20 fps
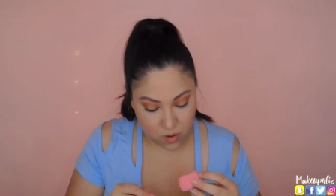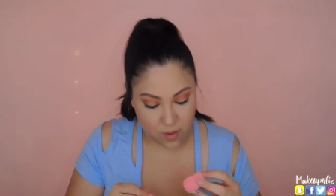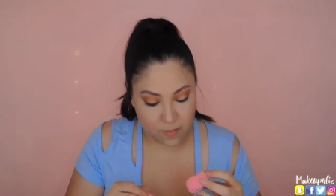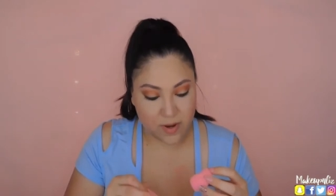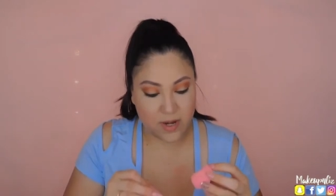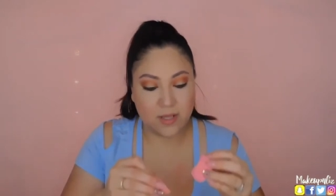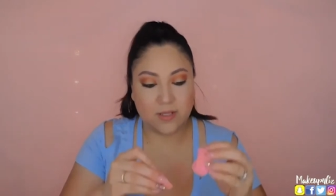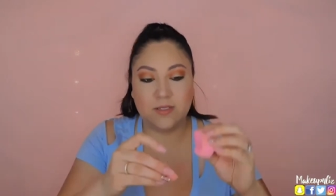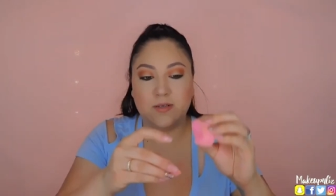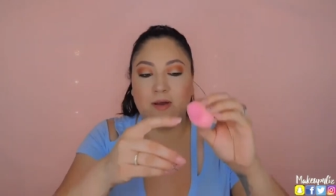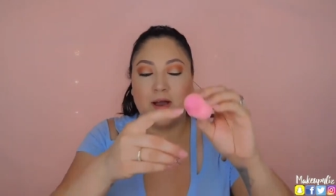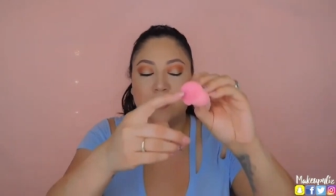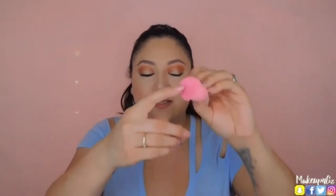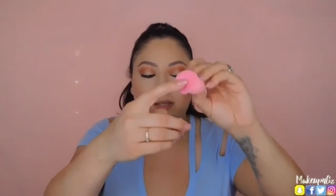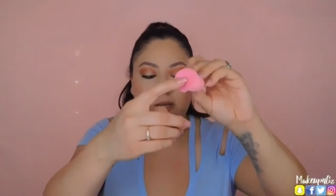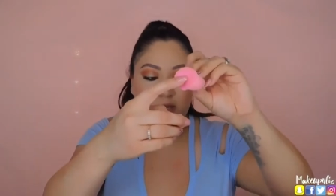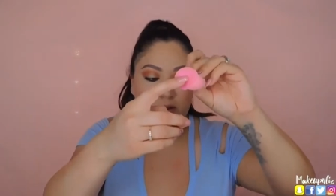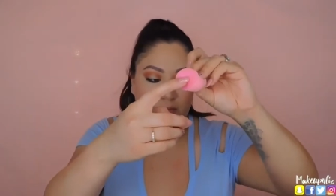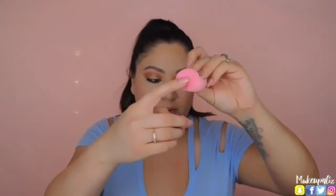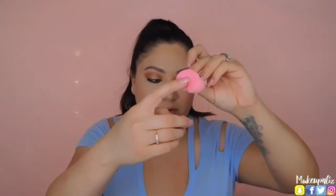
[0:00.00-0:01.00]
I mean, it still has a
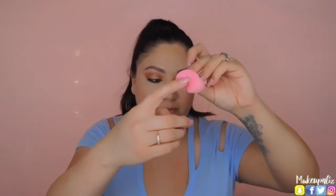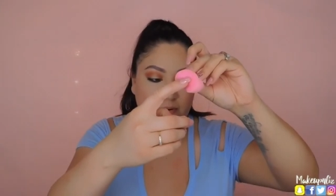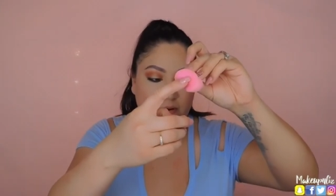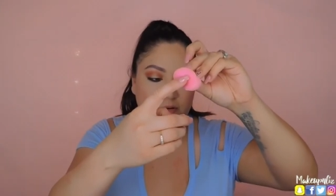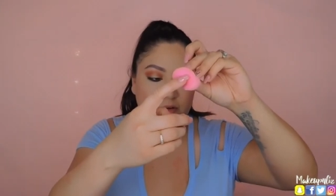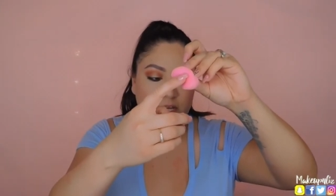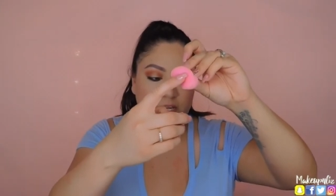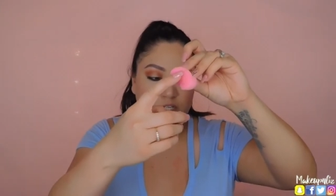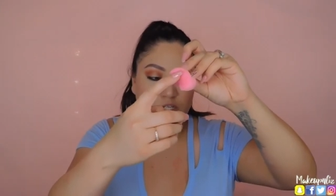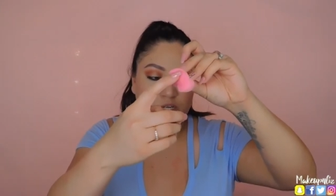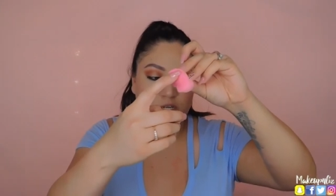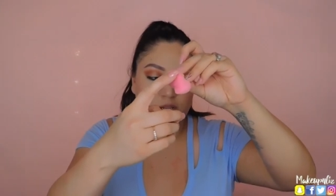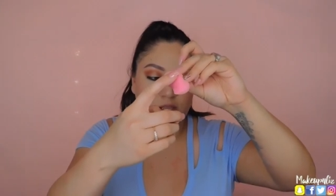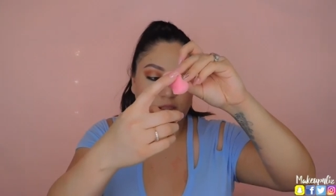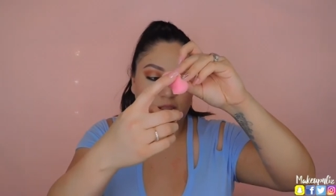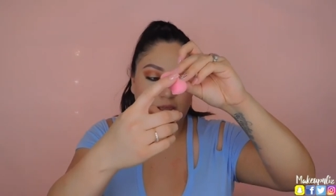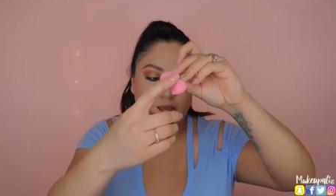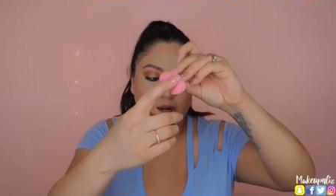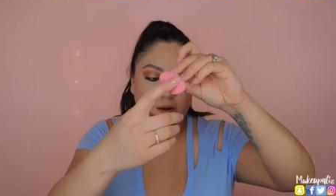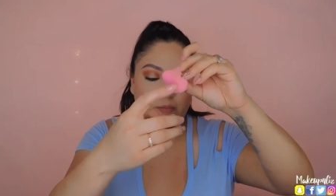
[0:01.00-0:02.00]
little bit of foundation
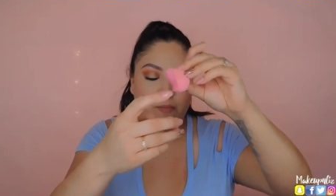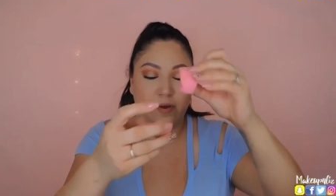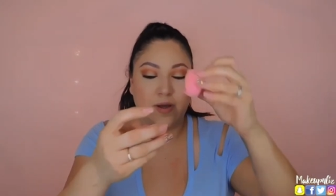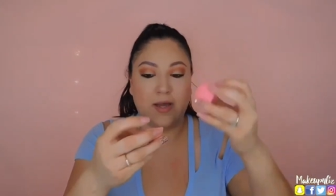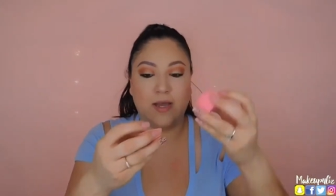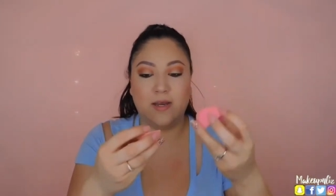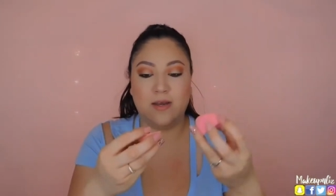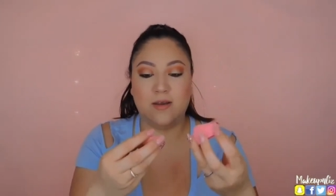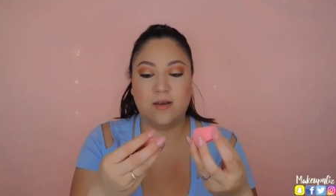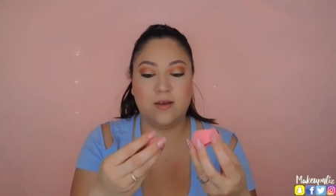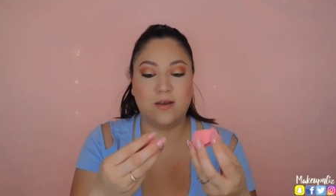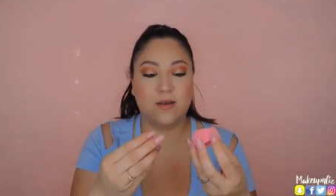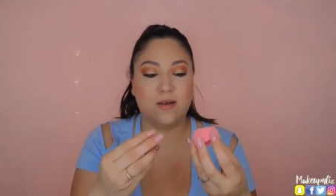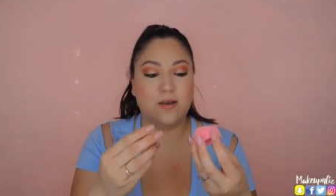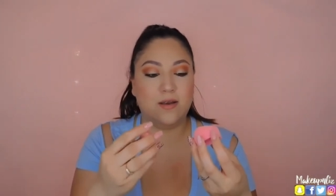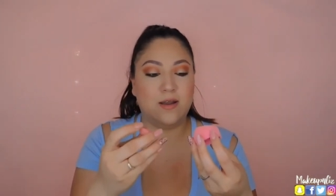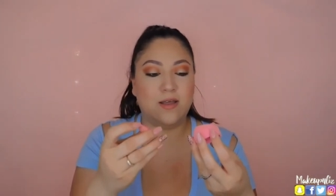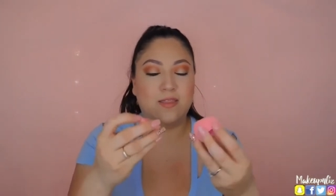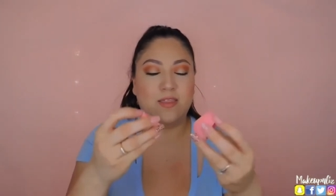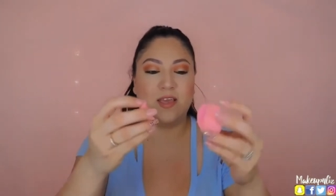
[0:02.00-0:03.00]
in there, but
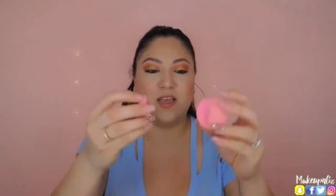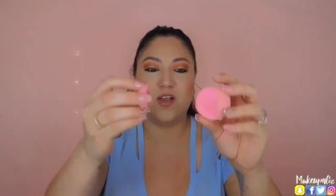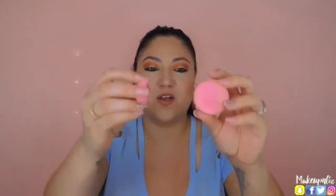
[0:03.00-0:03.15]
nothing